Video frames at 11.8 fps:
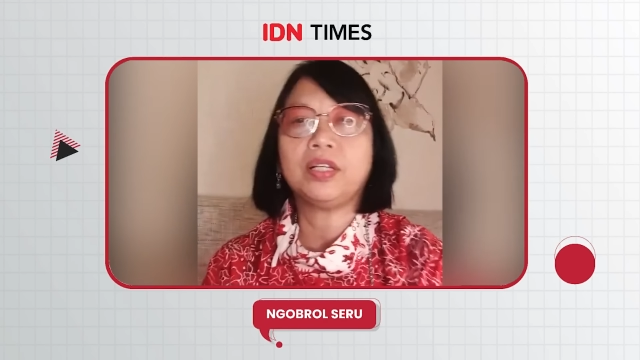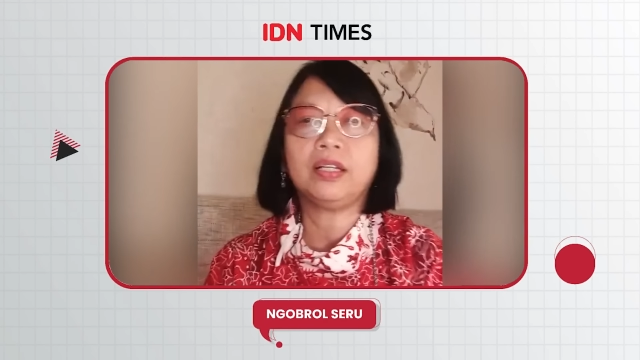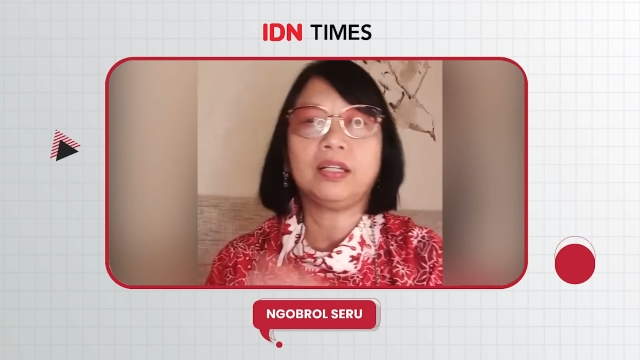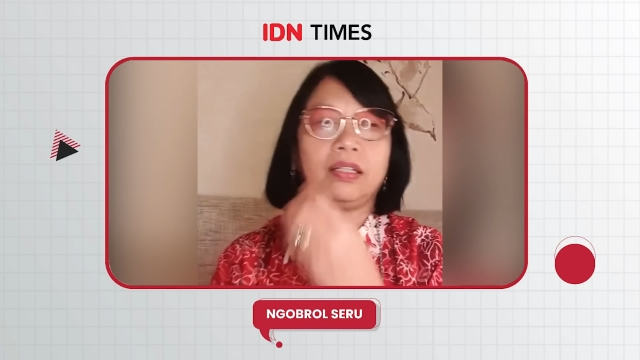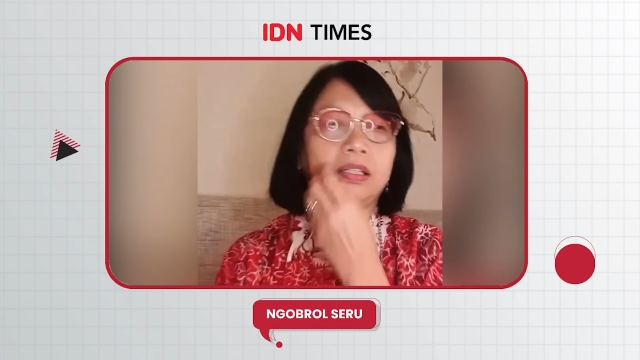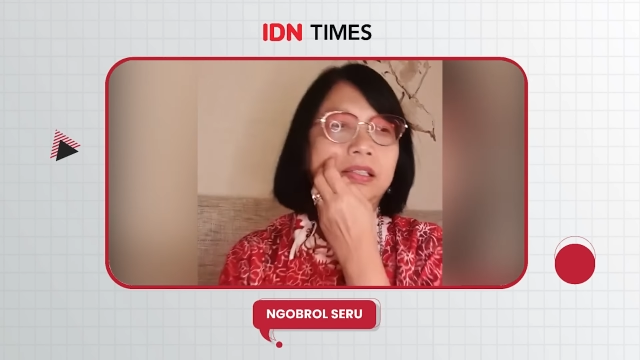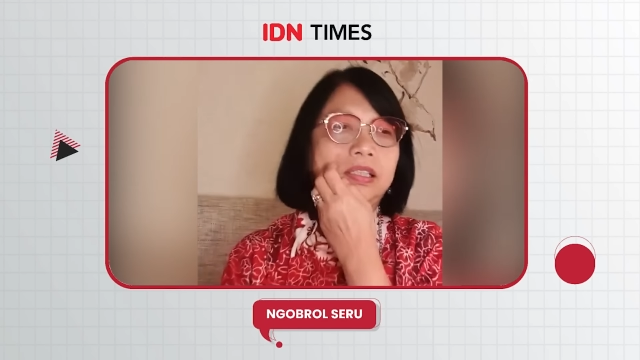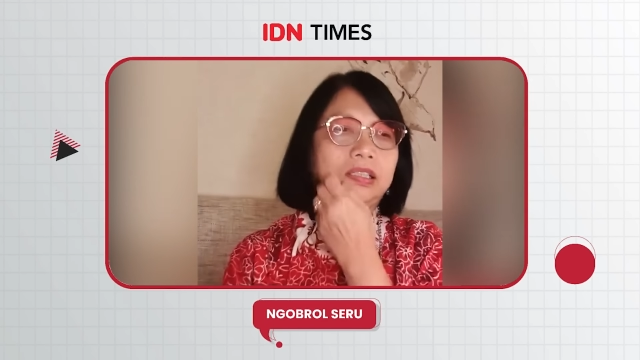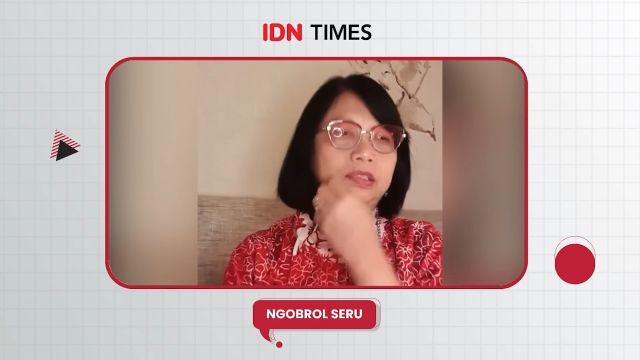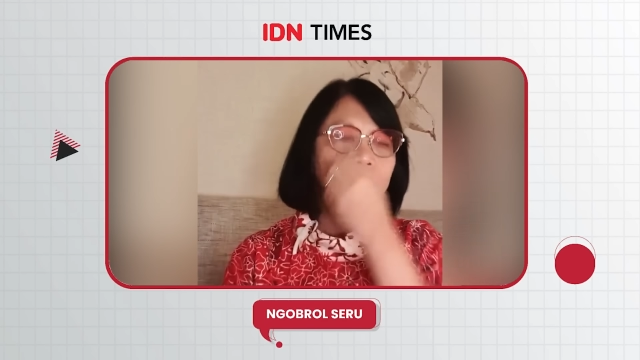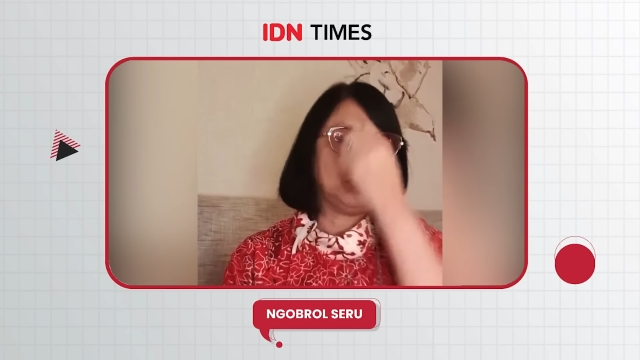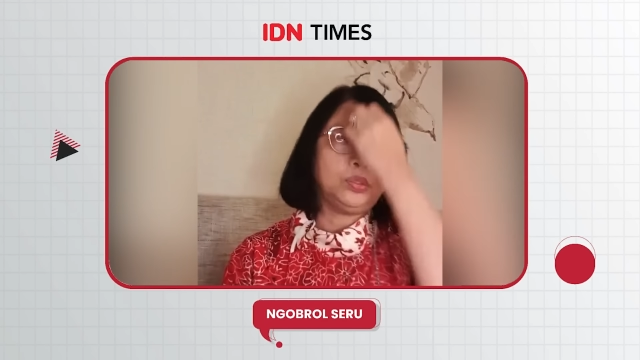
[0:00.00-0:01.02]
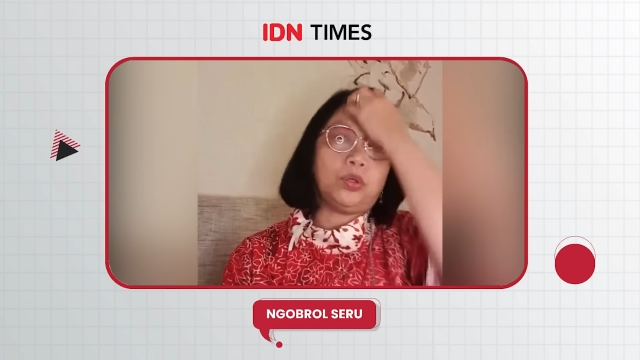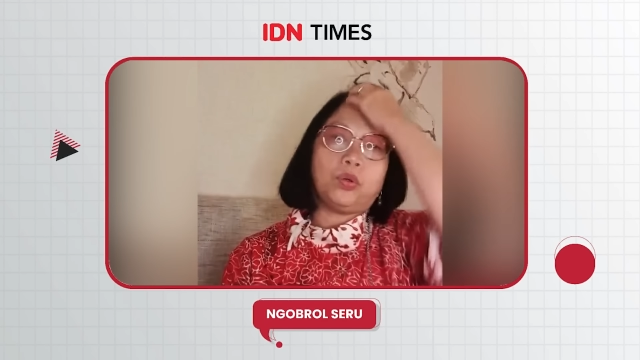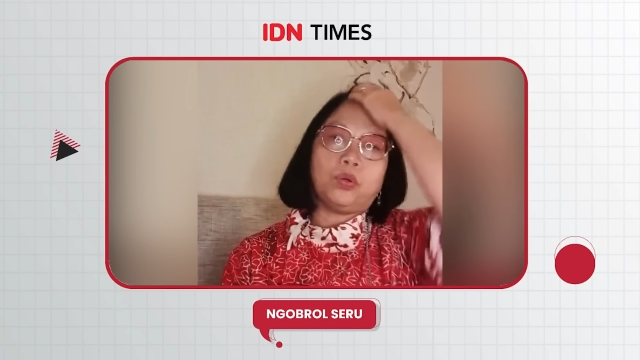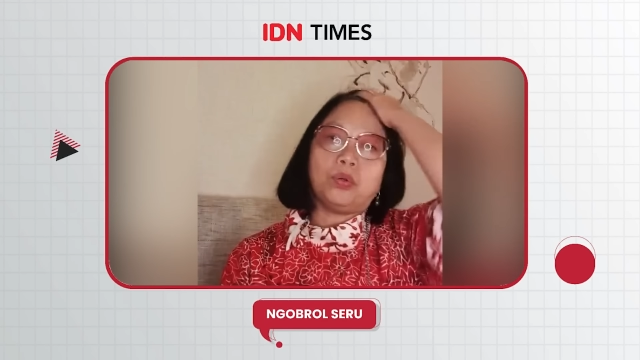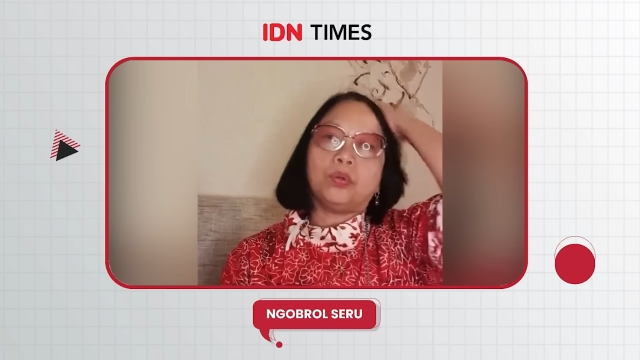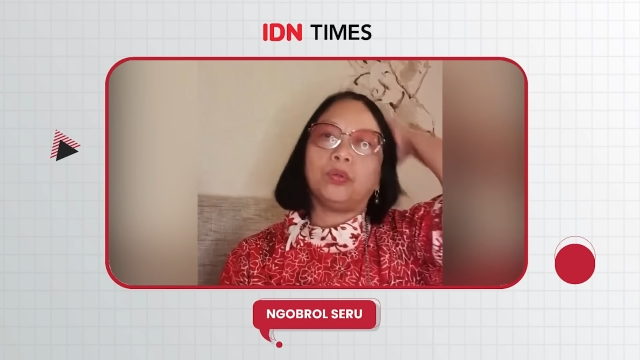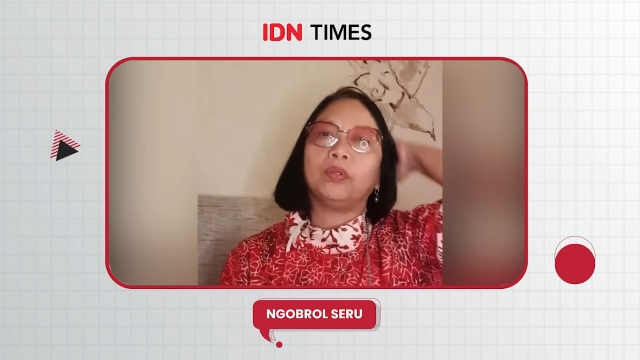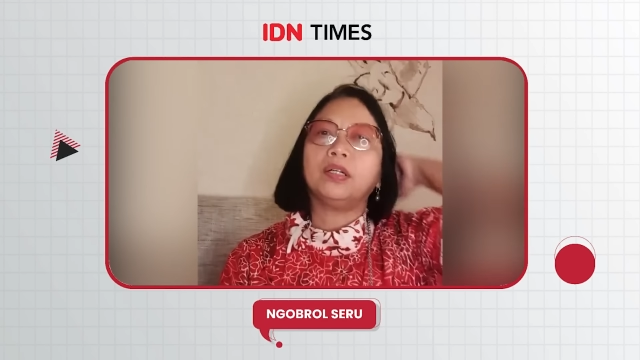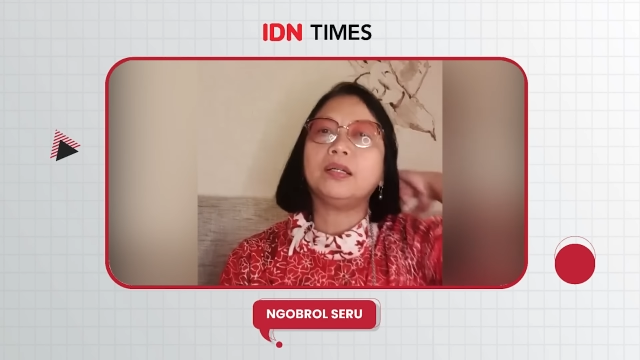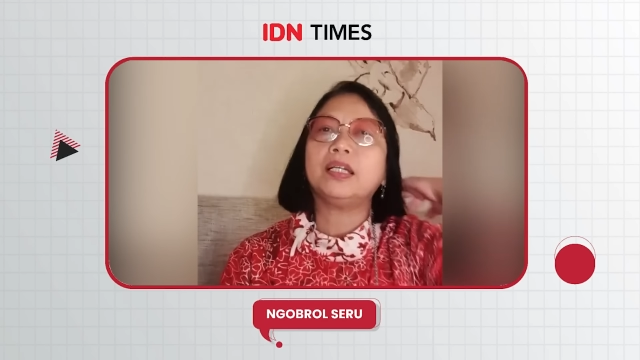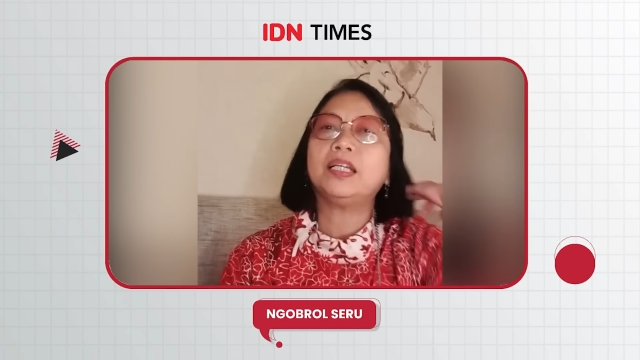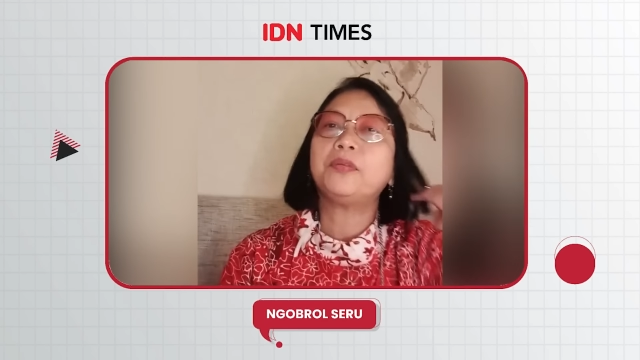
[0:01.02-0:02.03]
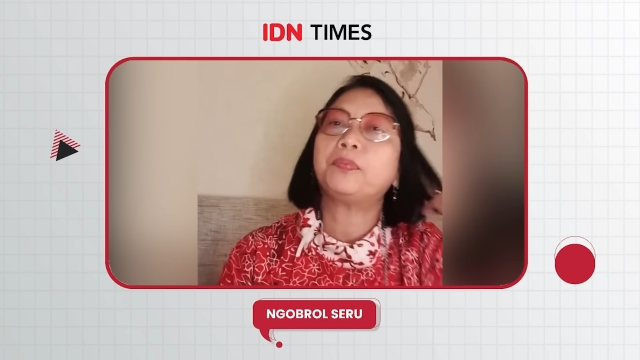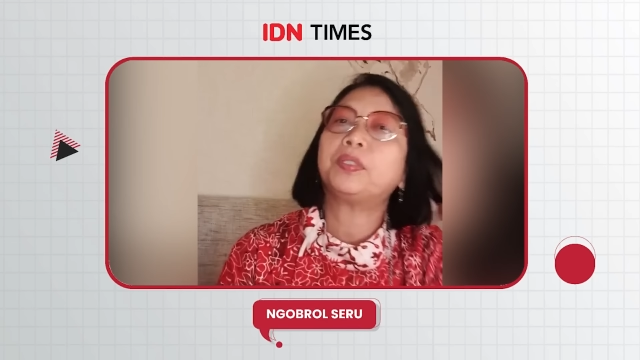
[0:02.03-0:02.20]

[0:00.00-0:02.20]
to know in